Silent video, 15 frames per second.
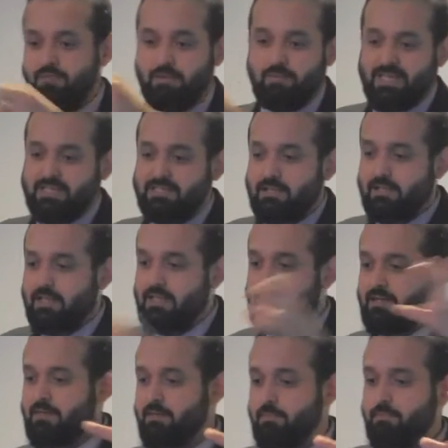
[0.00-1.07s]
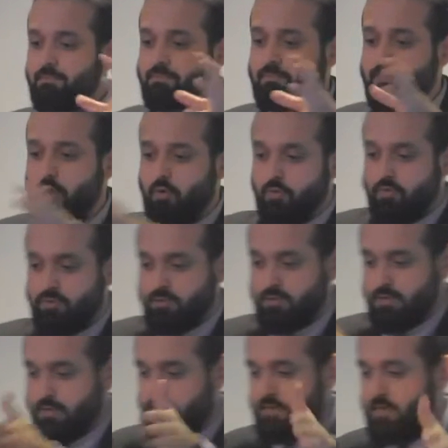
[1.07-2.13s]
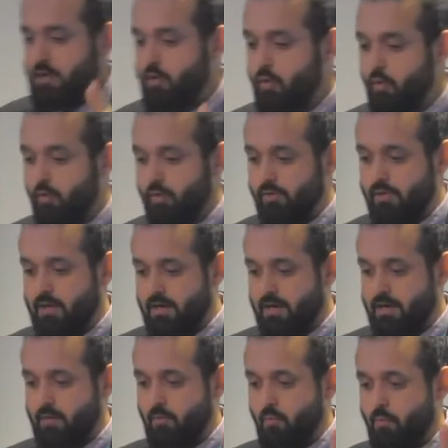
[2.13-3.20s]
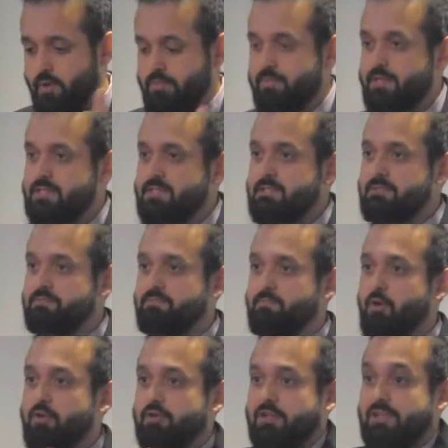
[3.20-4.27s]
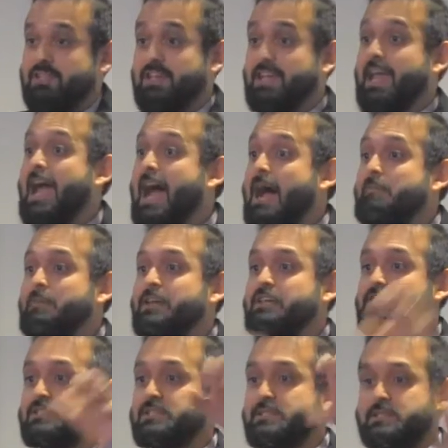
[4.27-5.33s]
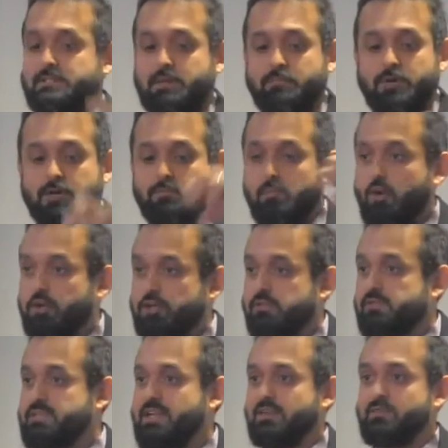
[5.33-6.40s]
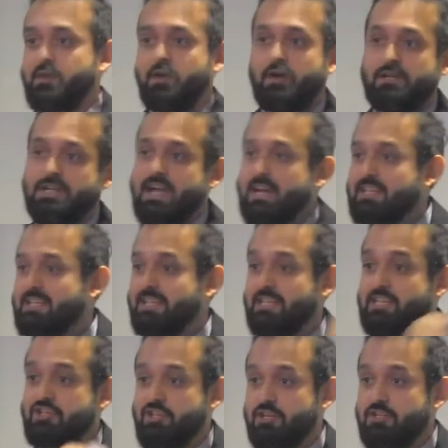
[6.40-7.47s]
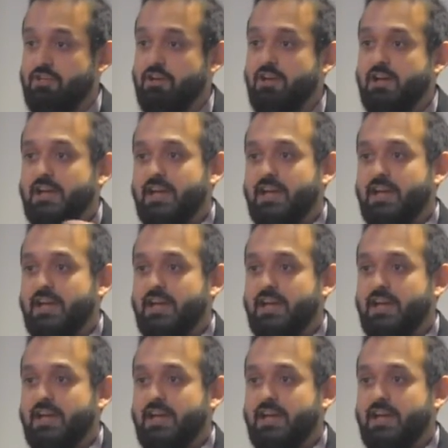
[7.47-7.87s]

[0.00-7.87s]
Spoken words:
basically broke the whole WordPress monolithic app into separate modules that were contacting each other,